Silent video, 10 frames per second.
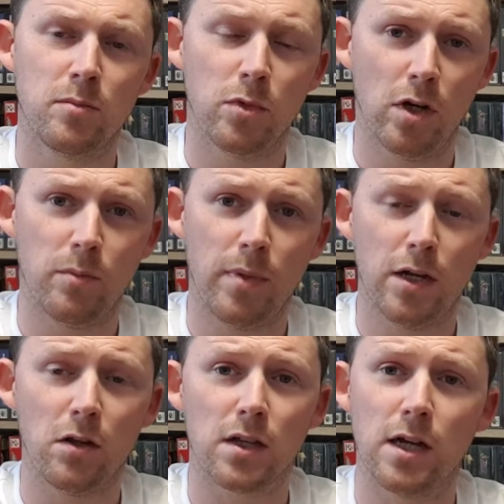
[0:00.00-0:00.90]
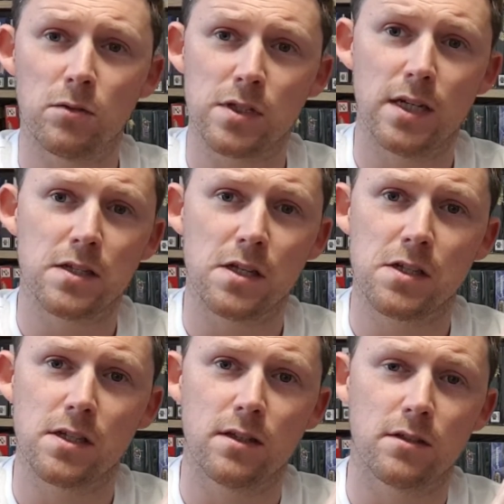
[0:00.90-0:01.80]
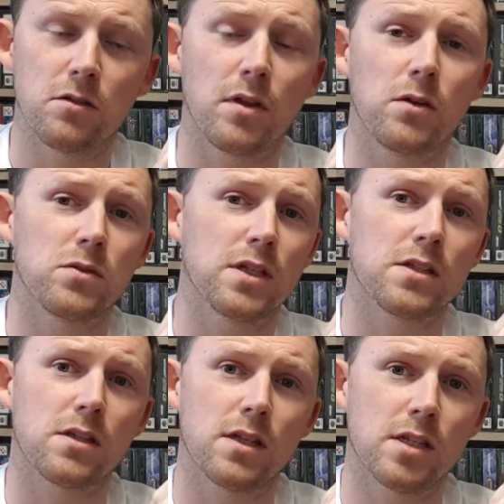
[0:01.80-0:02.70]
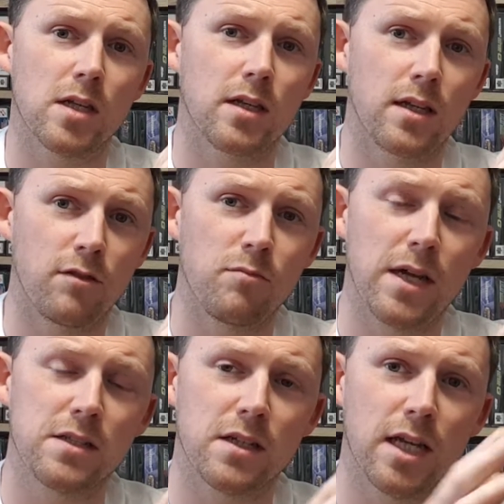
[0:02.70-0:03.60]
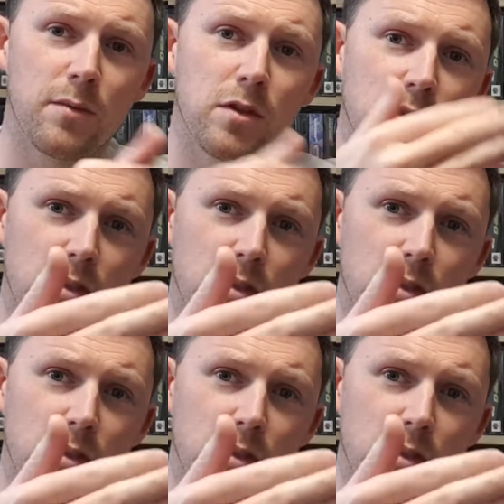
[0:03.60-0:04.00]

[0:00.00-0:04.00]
But by all accounts, ISS 2000 is an even better game.